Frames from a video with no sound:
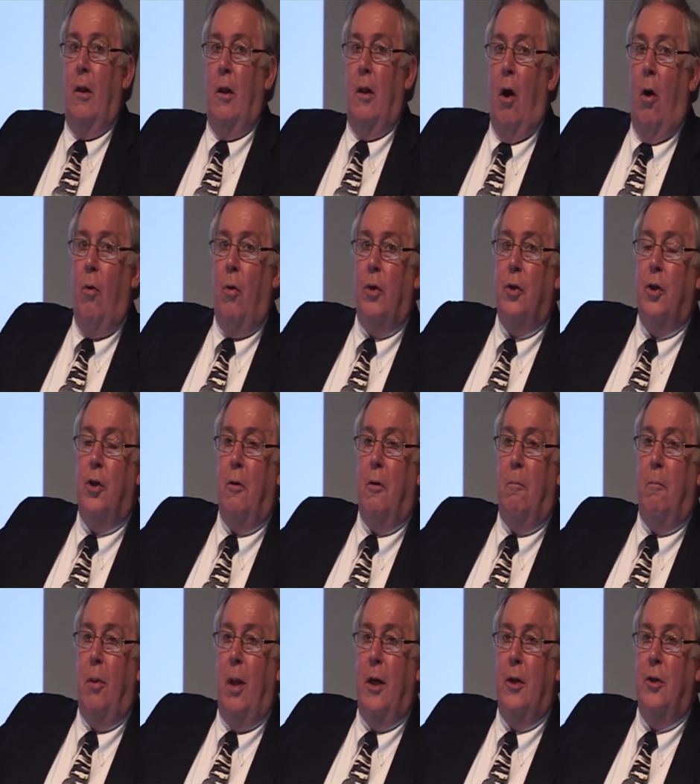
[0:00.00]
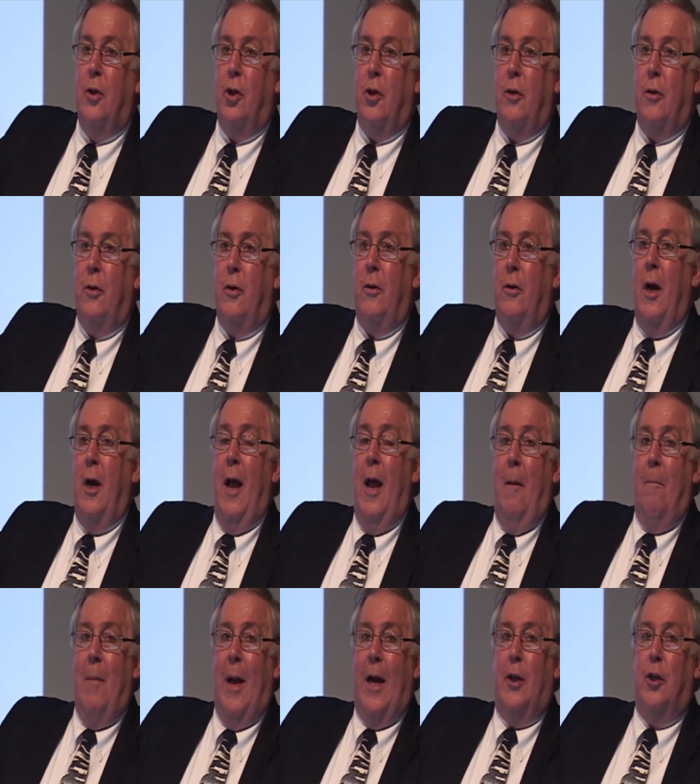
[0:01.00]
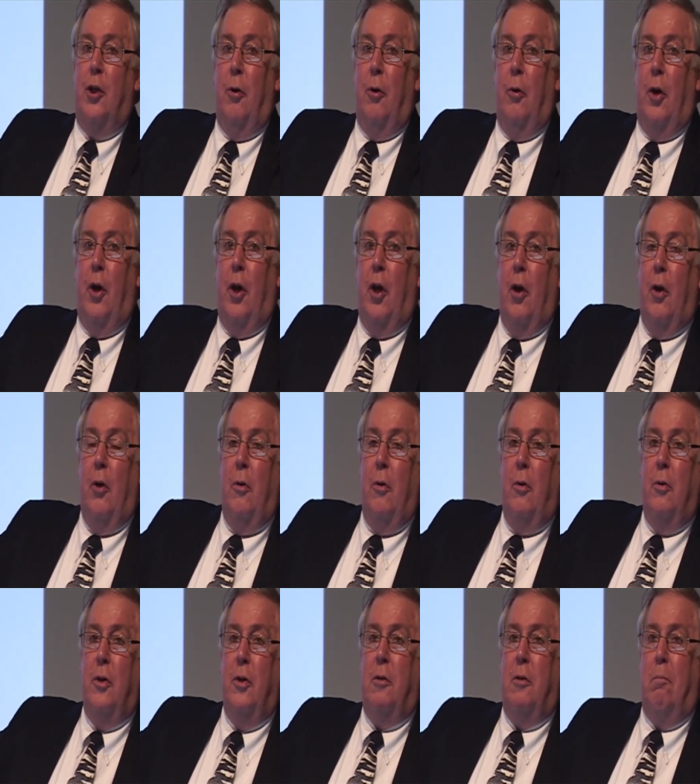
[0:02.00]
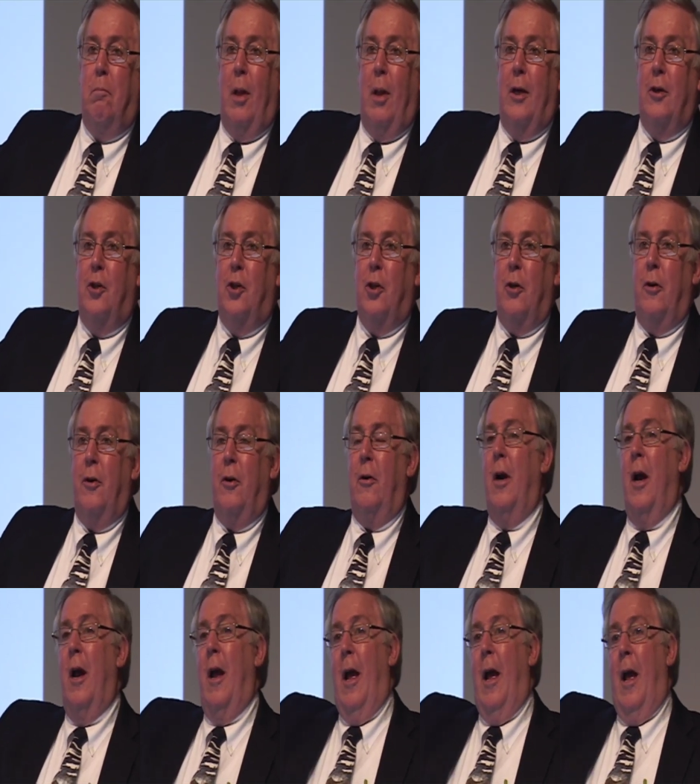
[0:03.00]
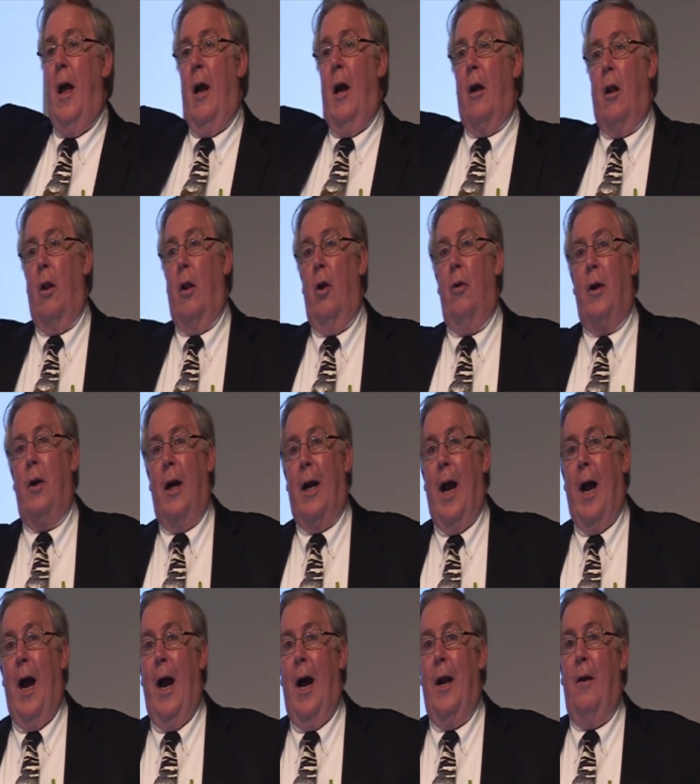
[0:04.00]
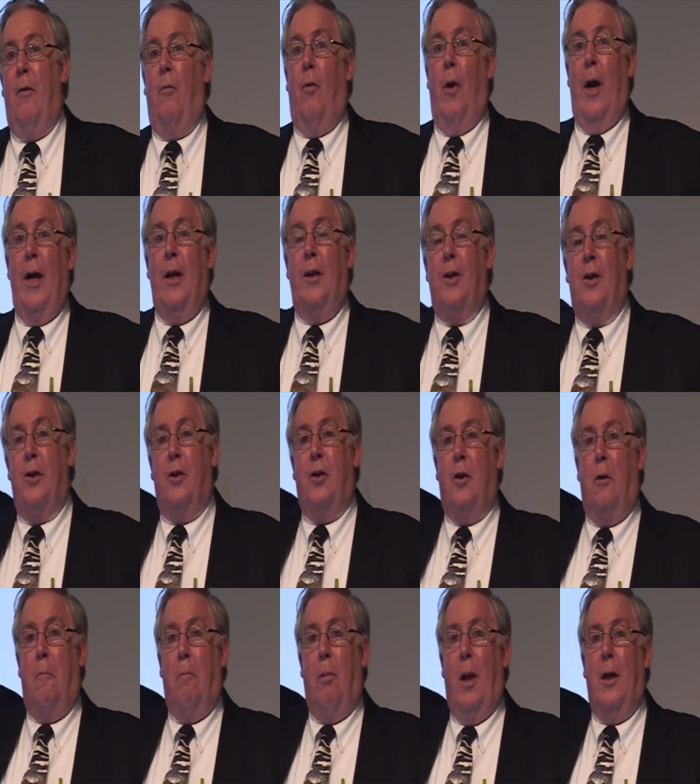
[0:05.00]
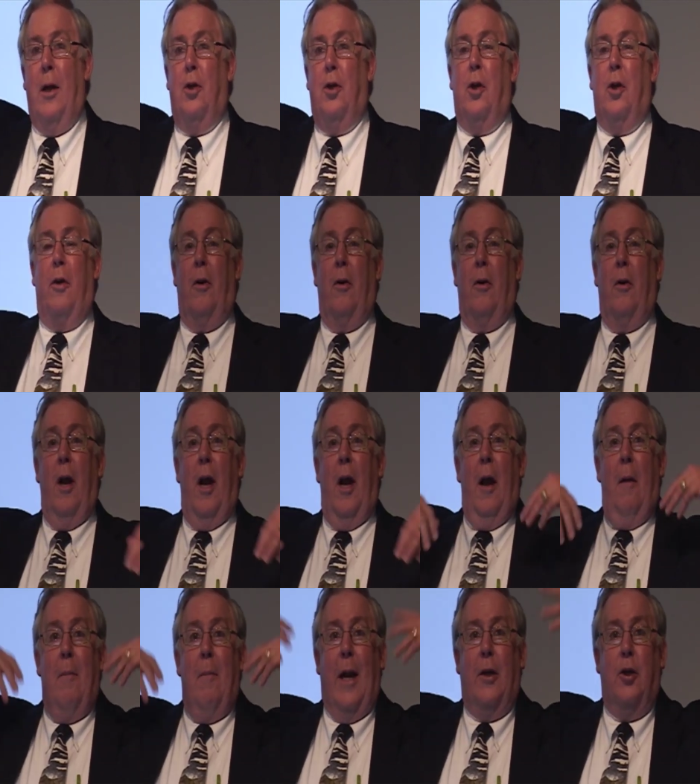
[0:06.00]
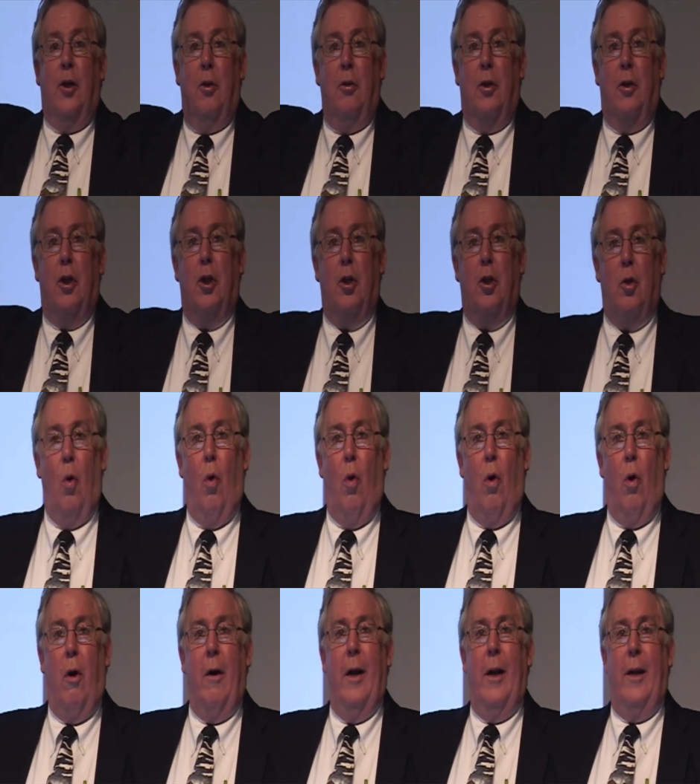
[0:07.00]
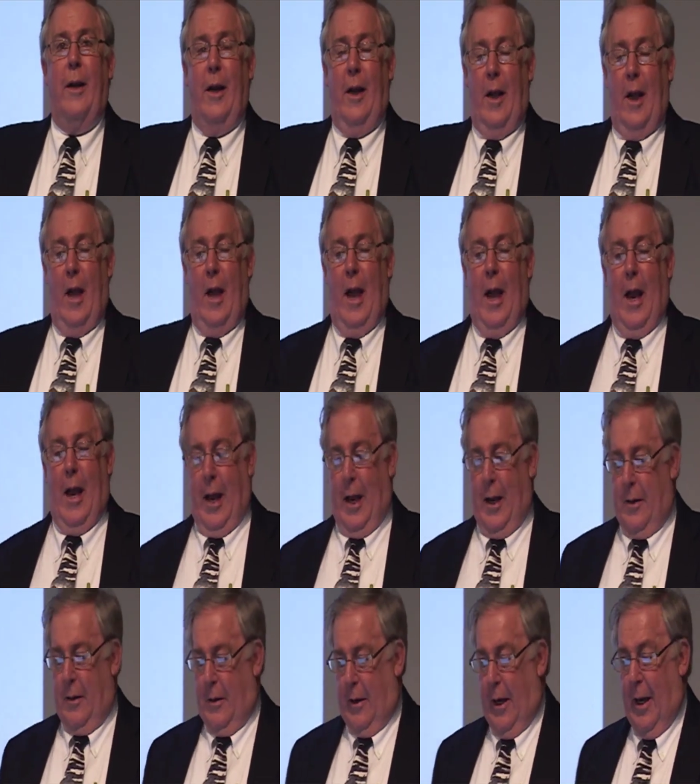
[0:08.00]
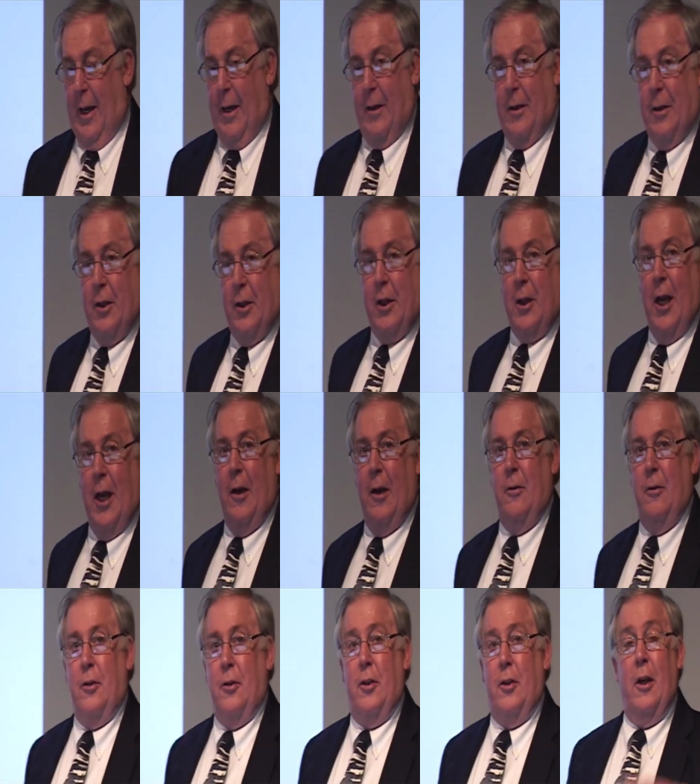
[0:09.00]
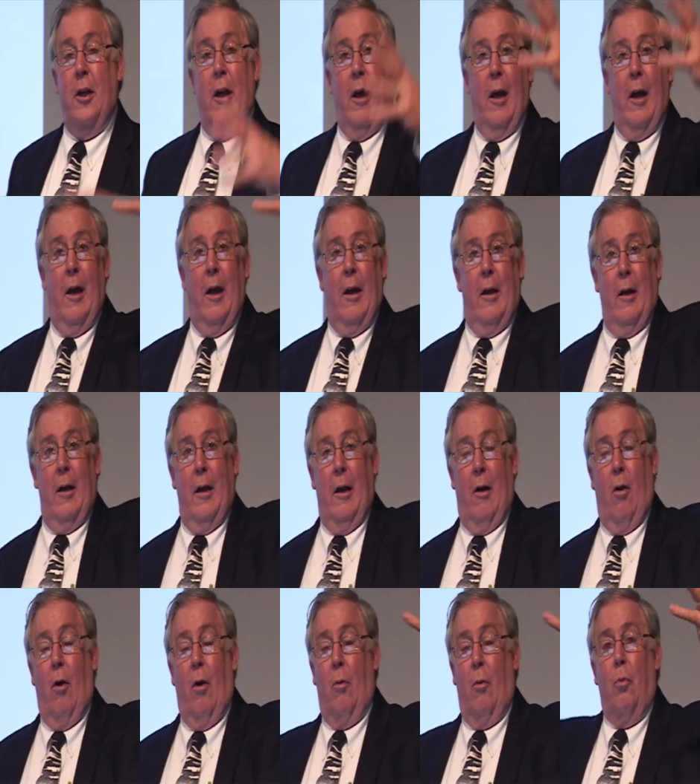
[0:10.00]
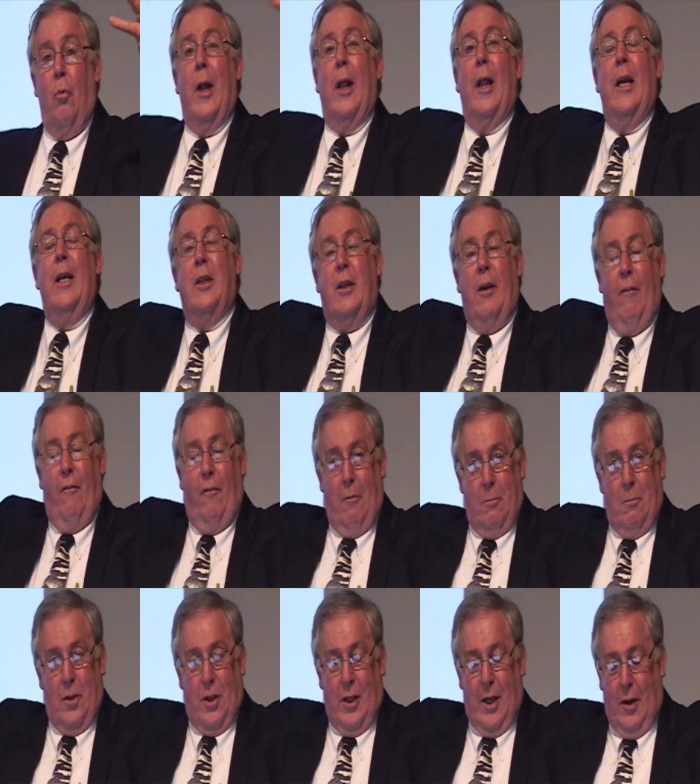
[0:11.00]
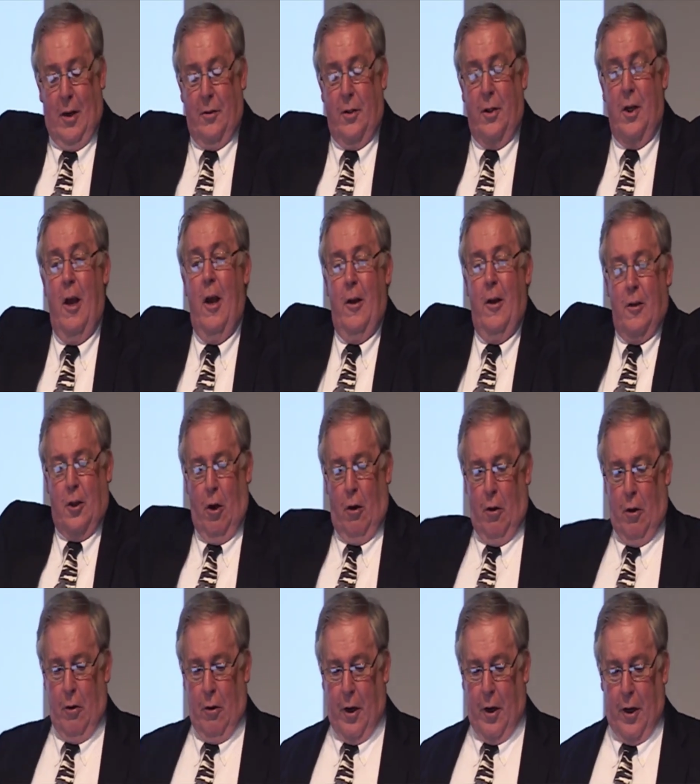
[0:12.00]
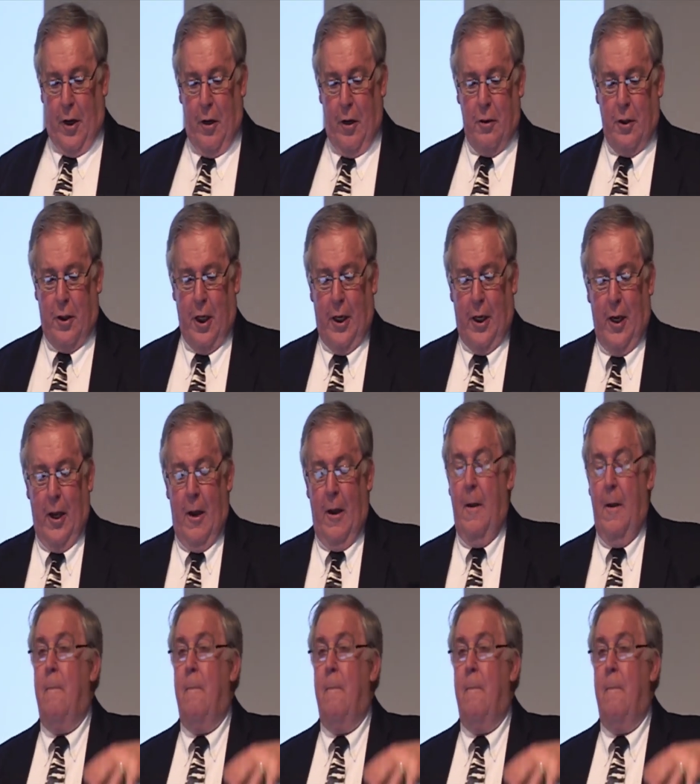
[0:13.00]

lowers your blood sugar, makes you use blood sugar. Glucagon raises your blood sugar, makes you store it in, in cells uh, or release it from cells so you can use it.